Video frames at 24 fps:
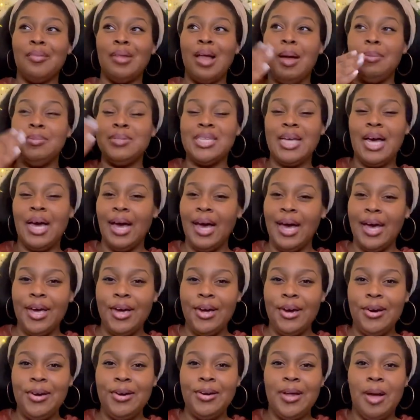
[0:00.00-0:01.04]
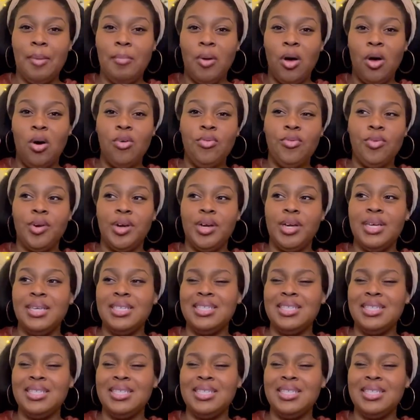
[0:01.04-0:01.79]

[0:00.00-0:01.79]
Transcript: I'm tired, I'm over it.